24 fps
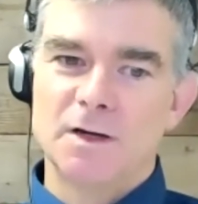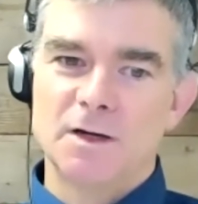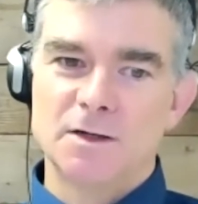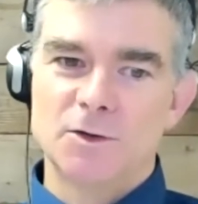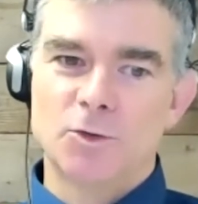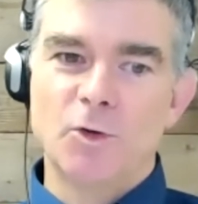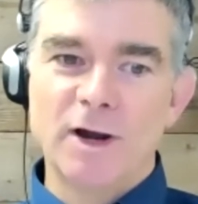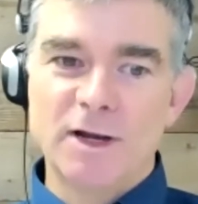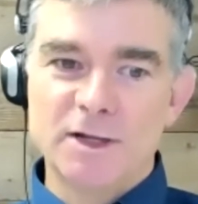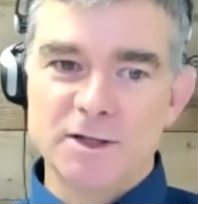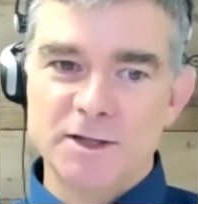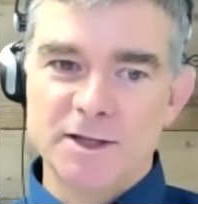
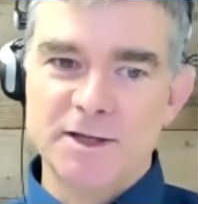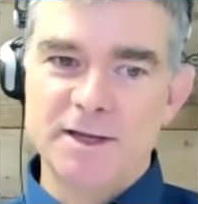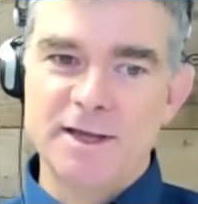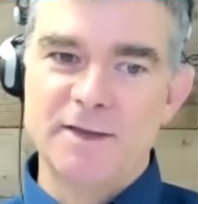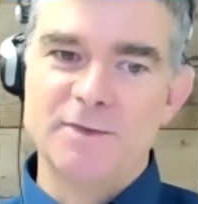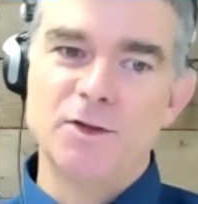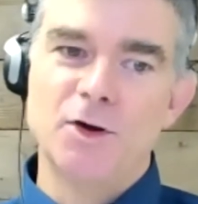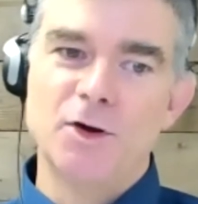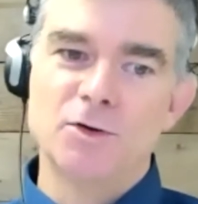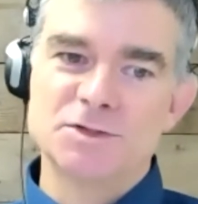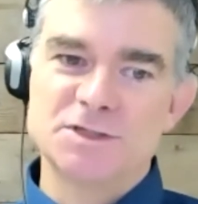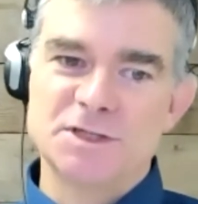quickly,
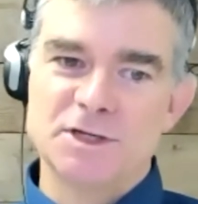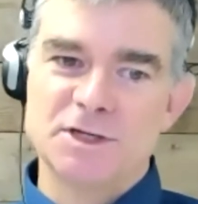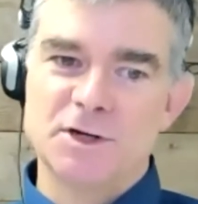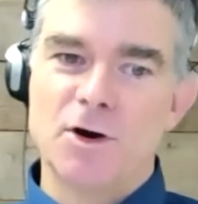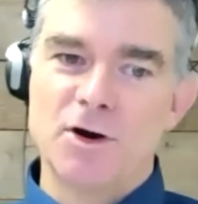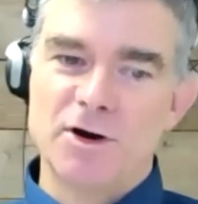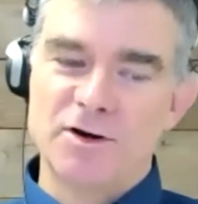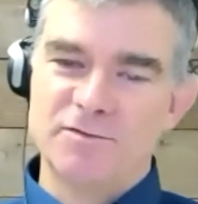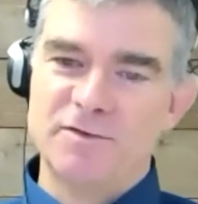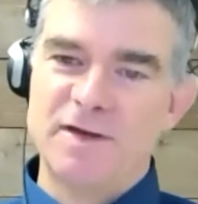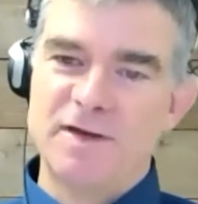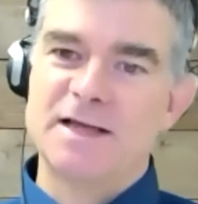and those that
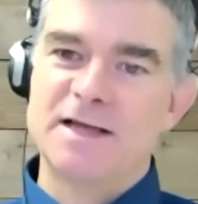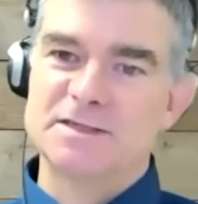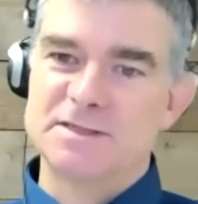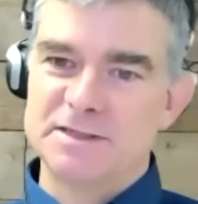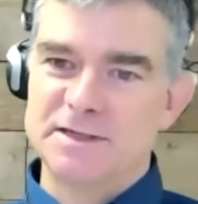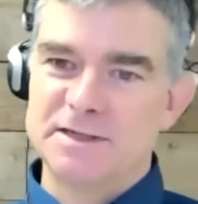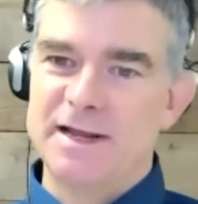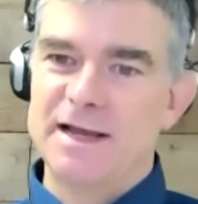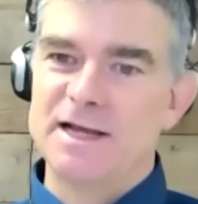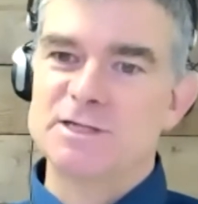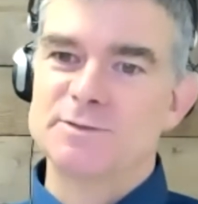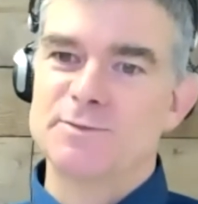are advanced
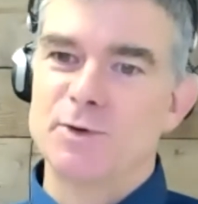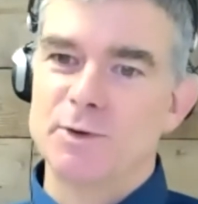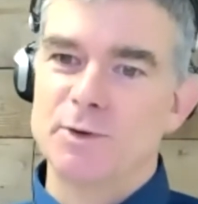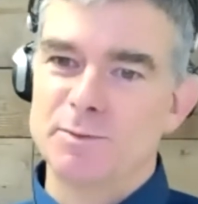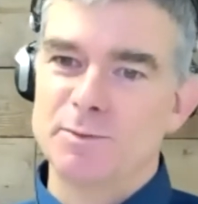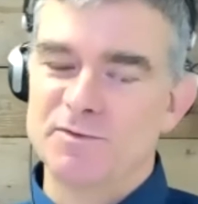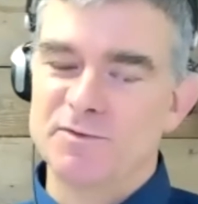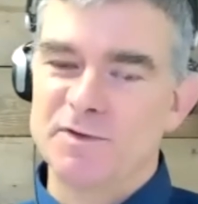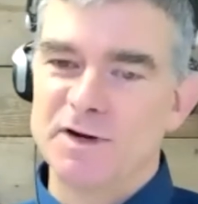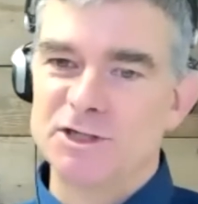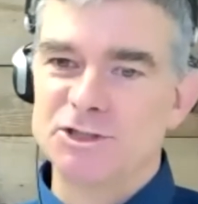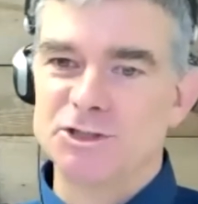and expert and
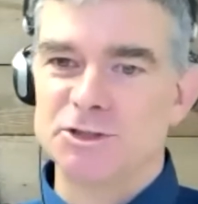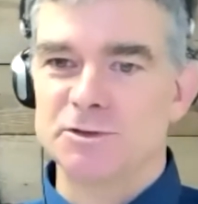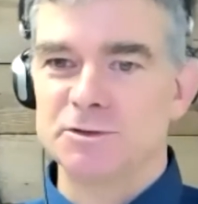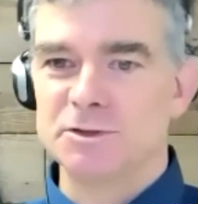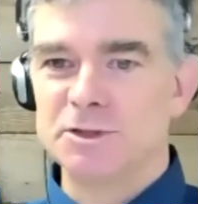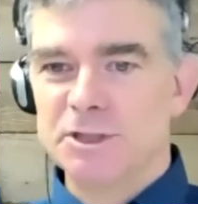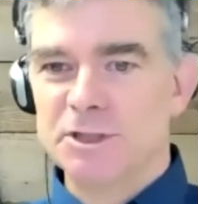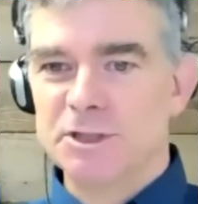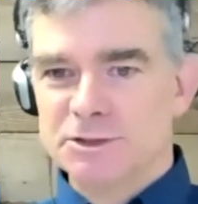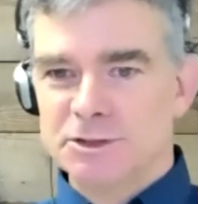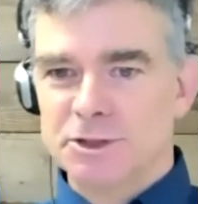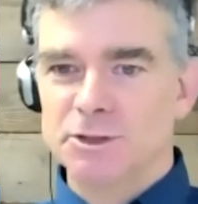professional
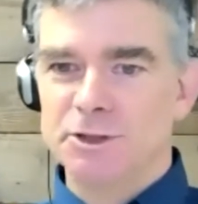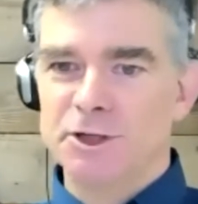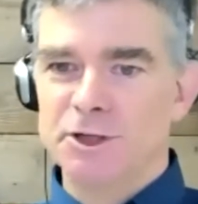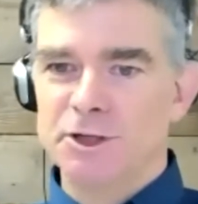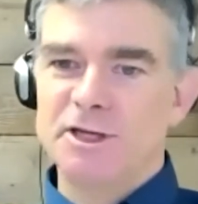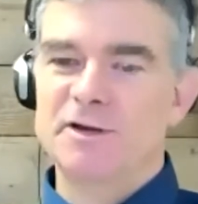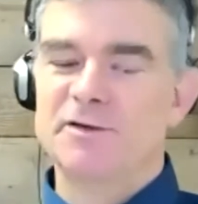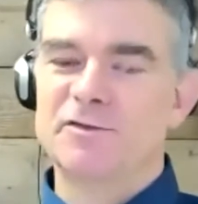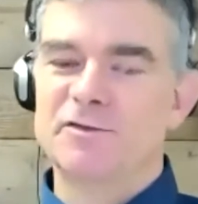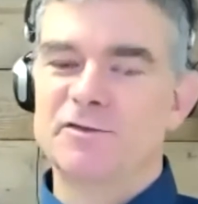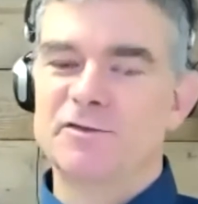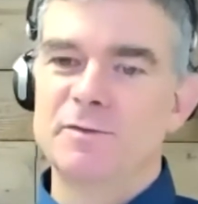to look
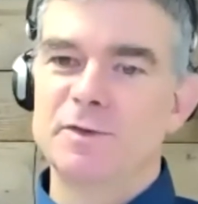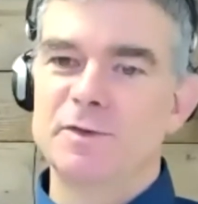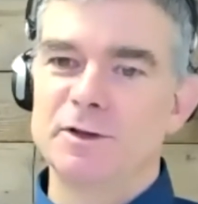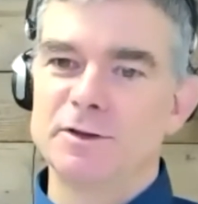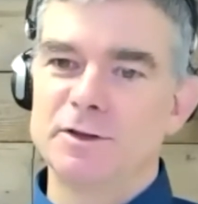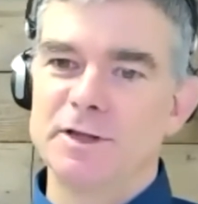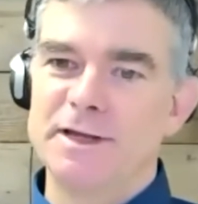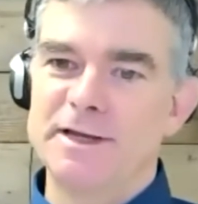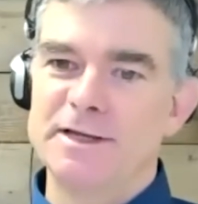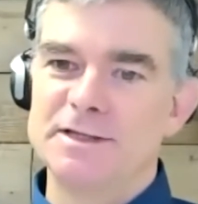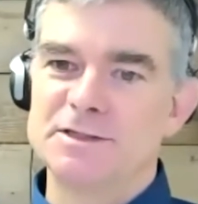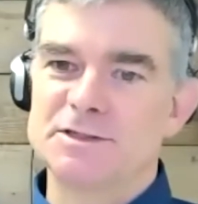at it from the
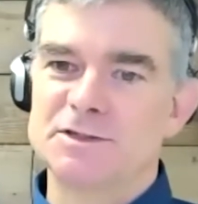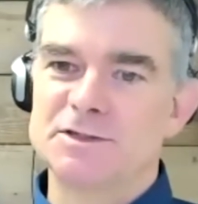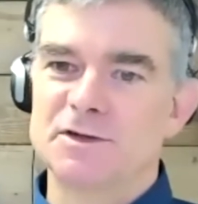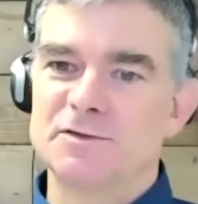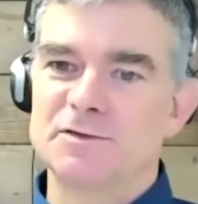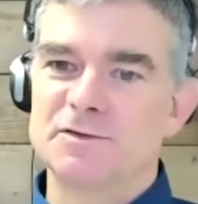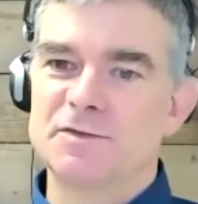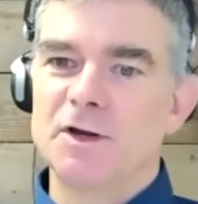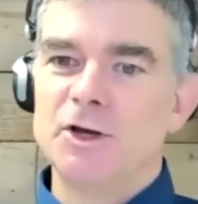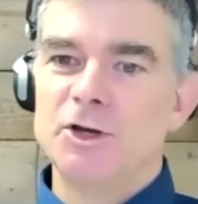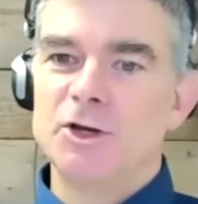lens of,